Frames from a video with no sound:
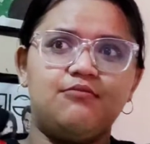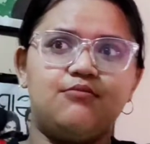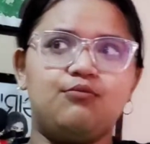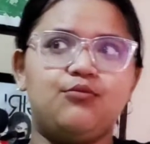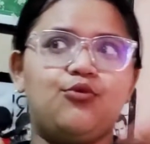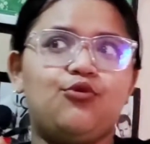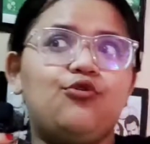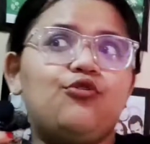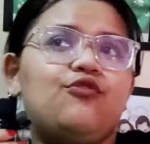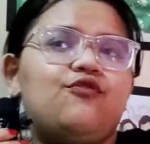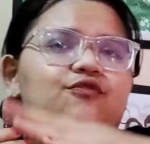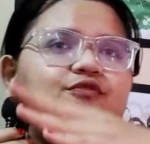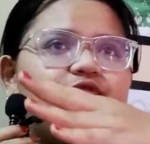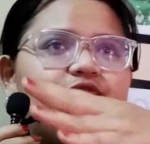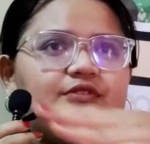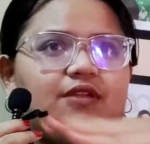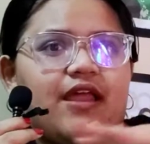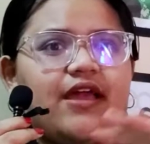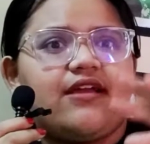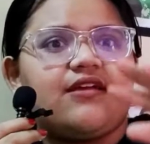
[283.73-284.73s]
move,
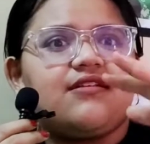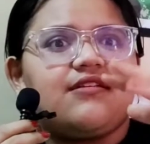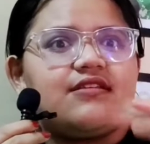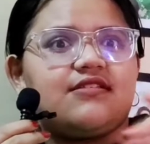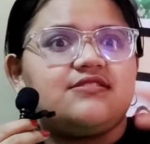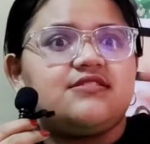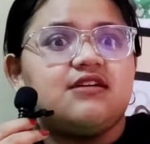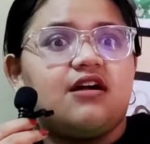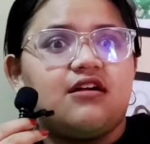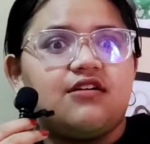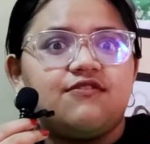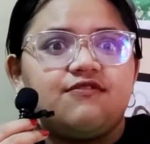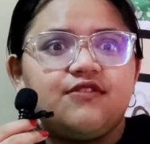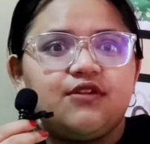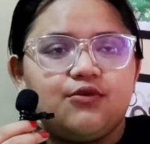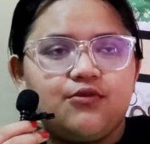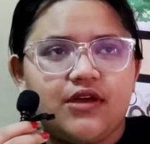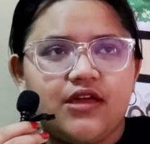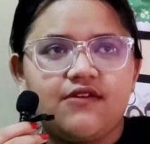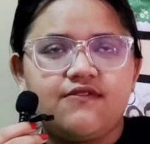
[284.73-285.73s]
like surf
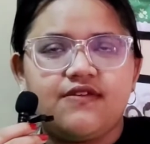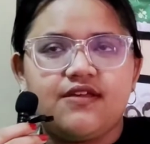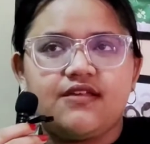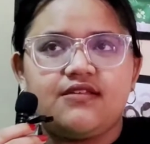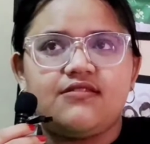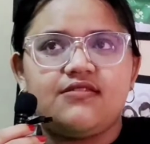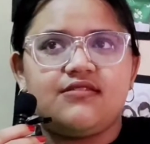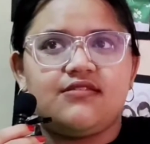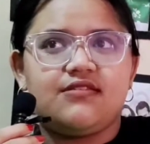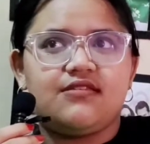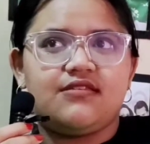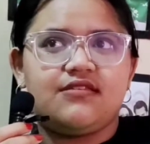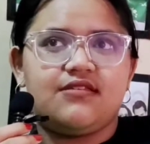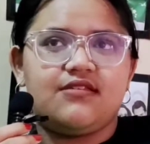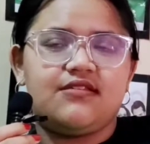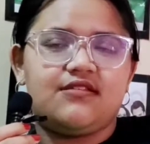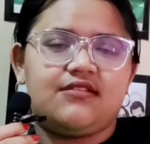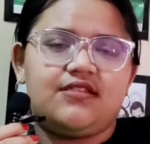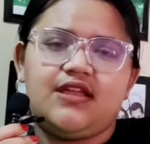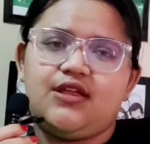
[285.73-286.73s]
the wave, is
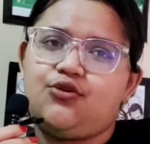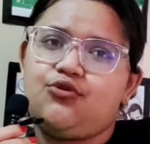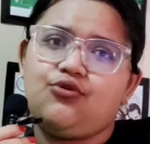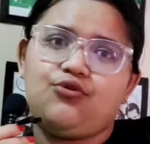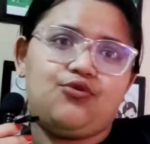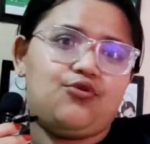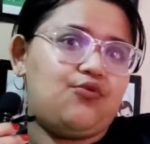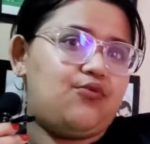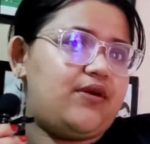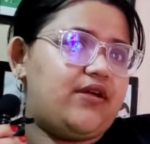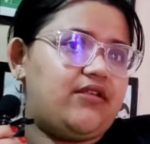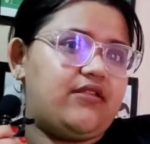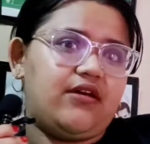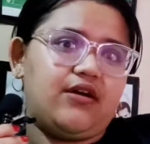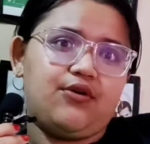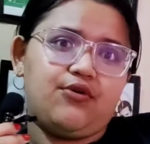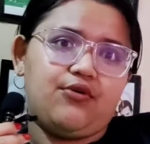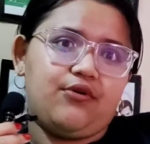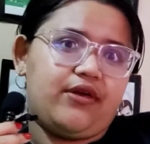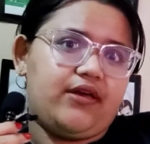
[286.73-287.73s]
they don't know where
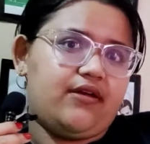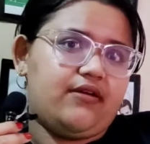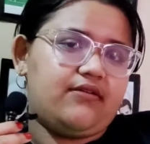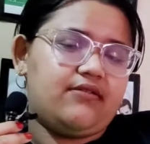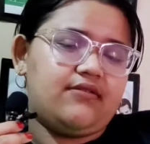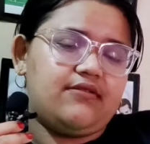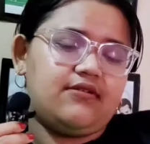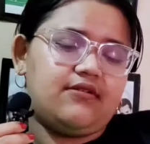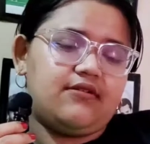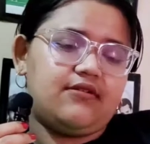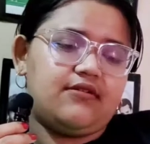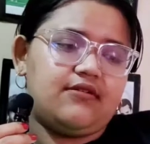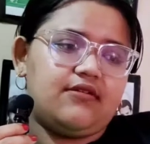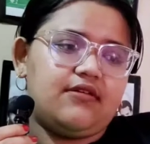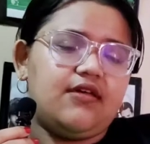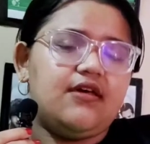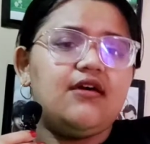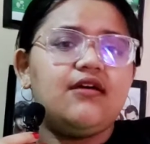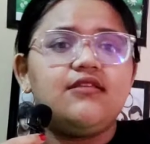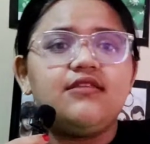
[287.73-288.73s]
they're going.
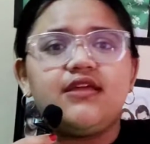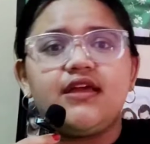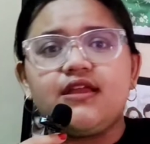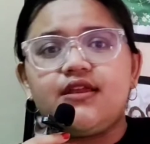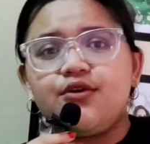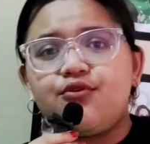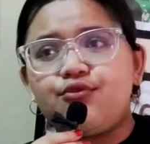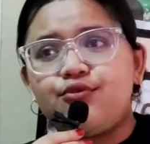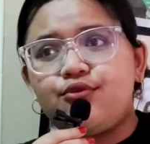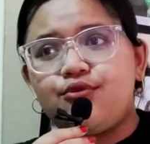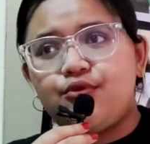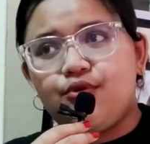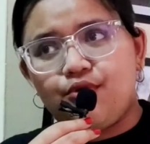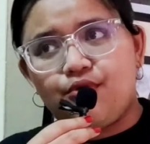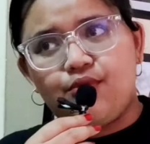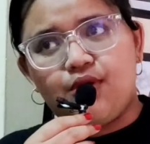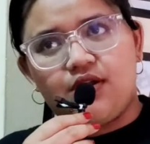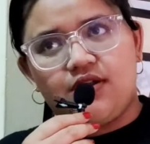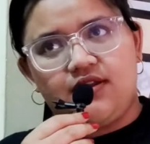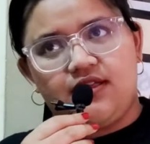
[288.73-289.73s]
They don't know
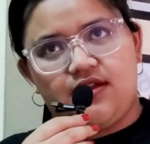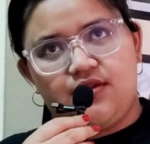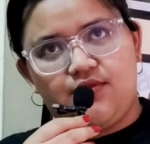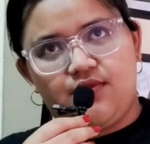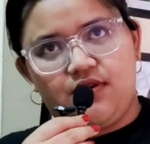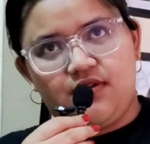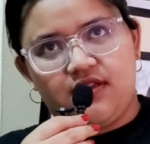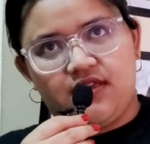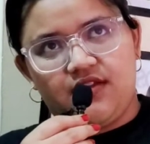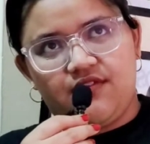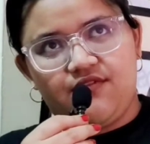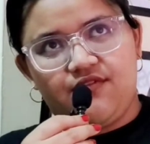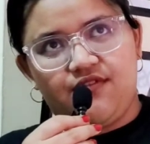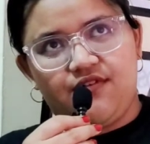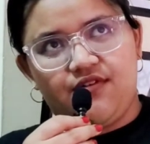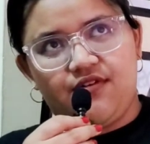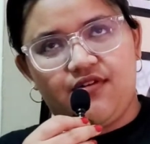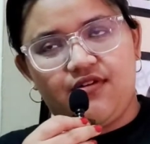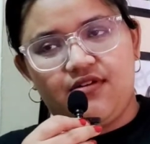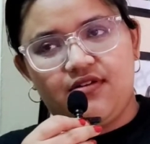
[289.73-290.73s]
what they're working
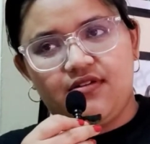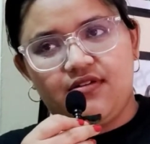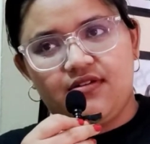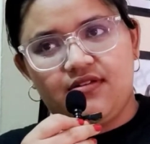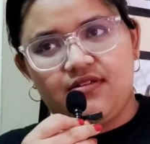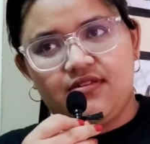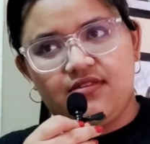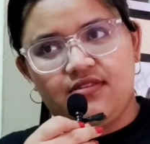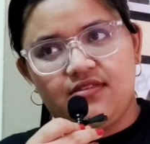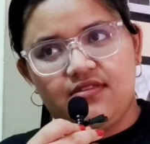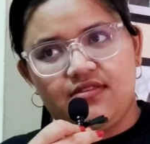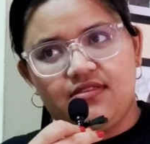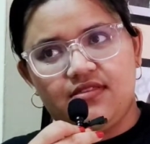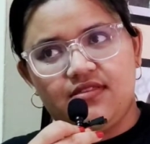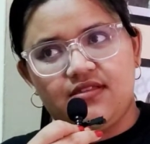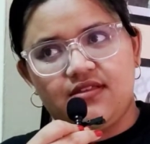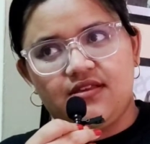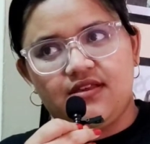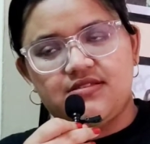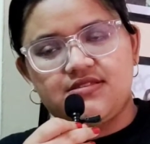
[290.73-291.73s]
for.
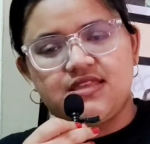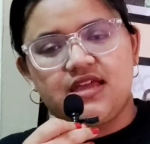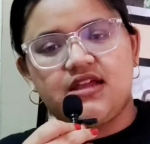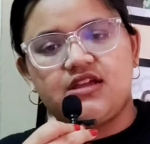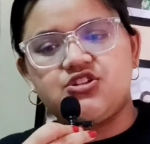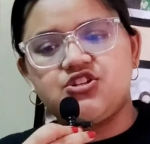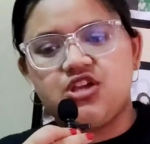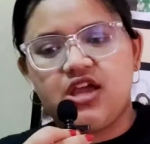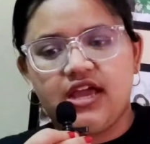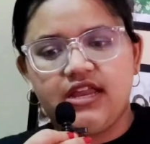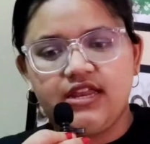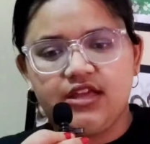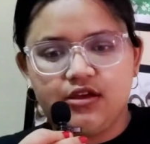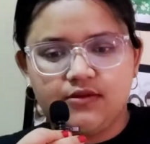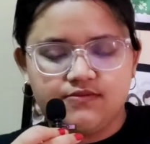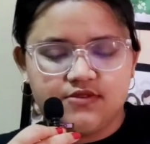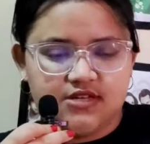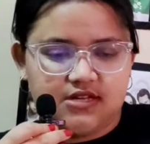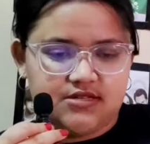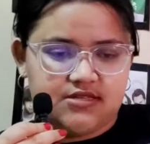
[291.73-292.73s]
It's like a shiny
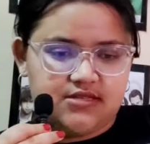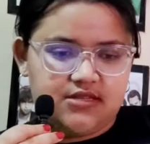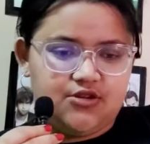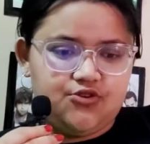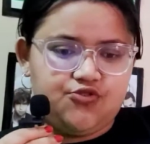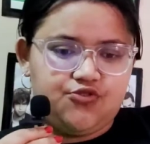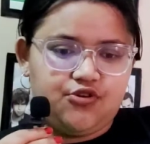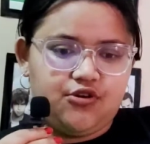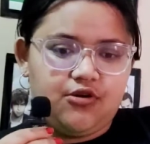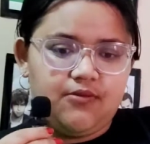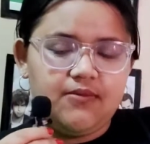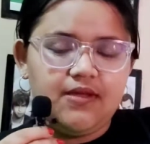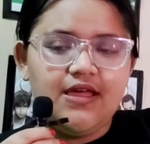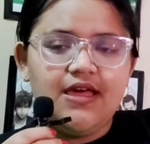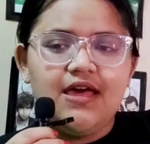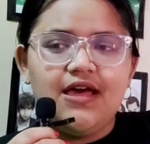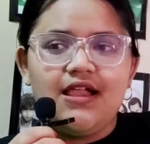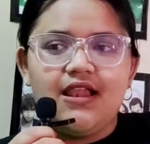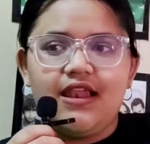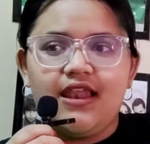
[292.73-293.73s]
object syndrome.
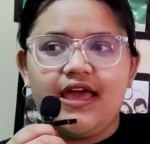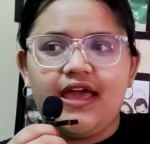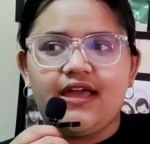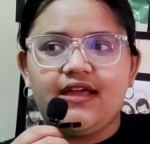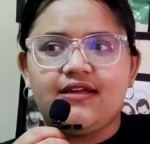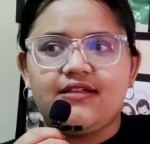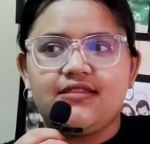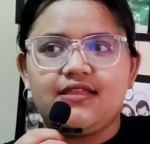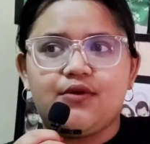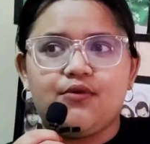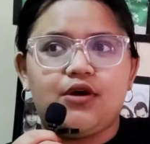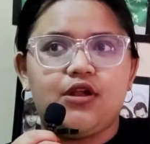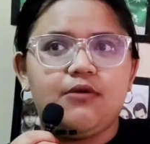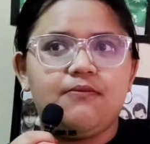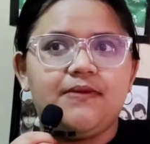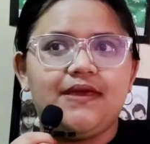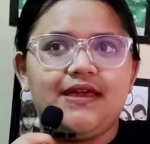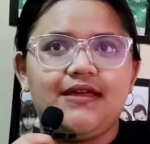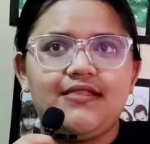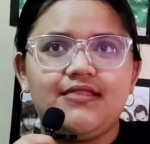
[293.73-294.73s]
Like they want to
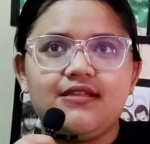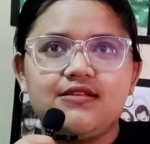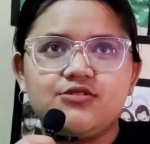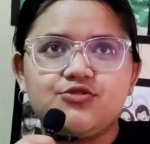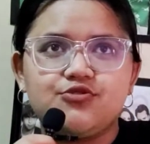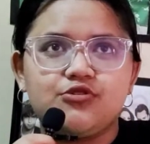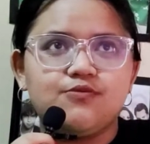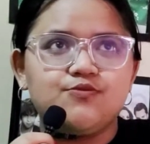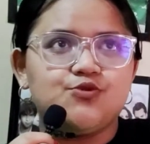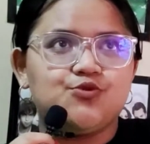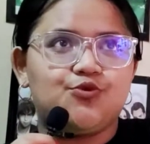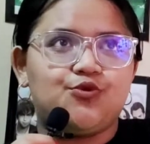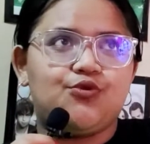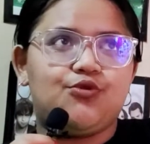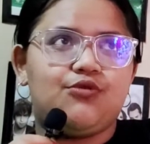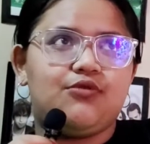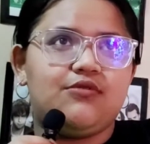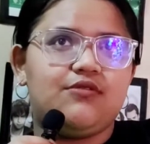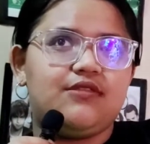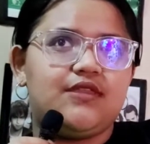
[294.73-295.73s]
be in this group,
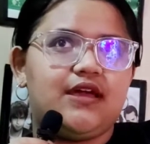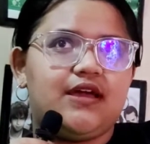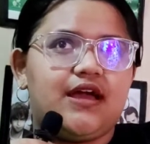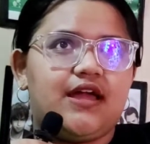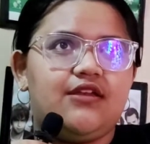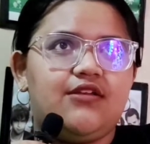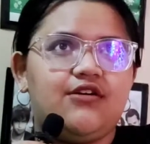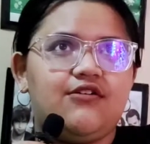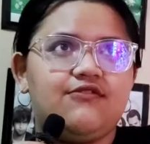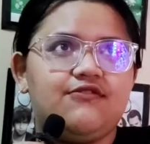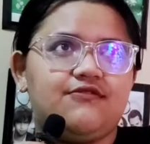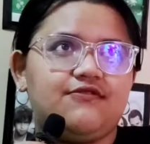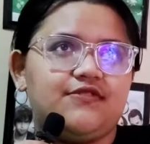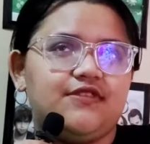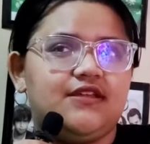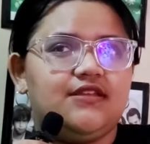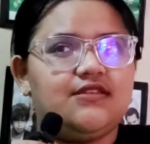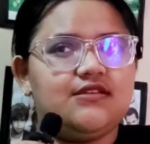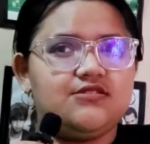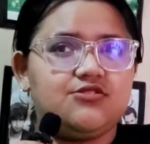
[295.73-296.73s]
so they kind of
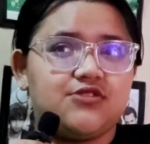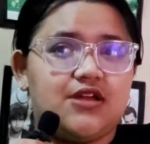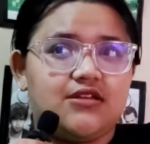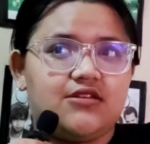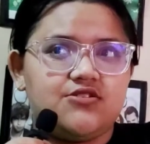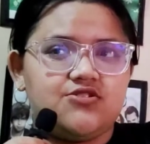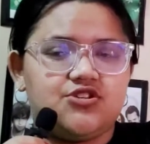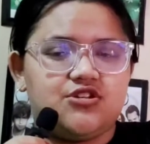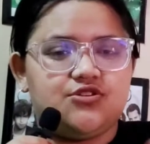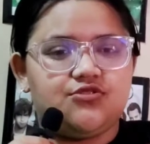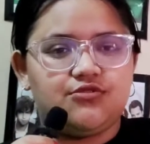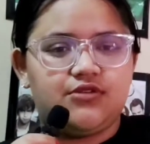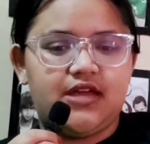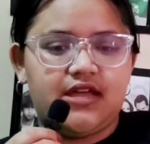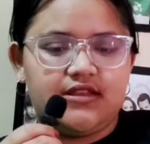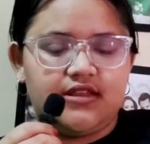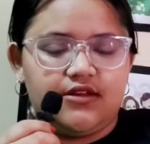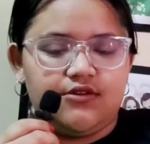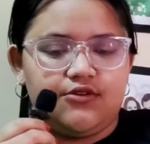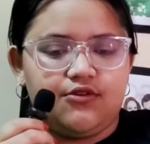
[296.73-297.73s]
did the strategy to
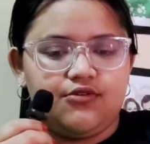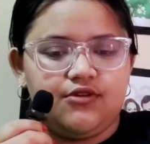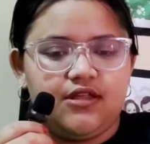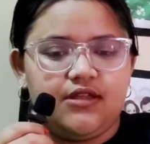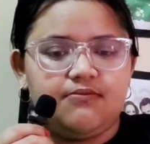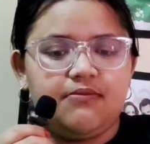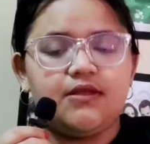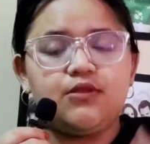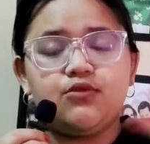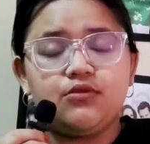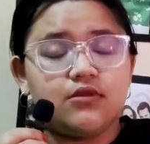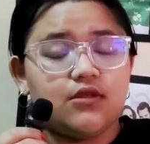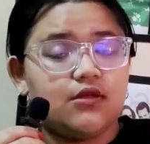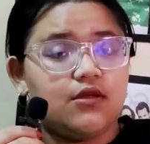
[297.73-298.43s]
get included. But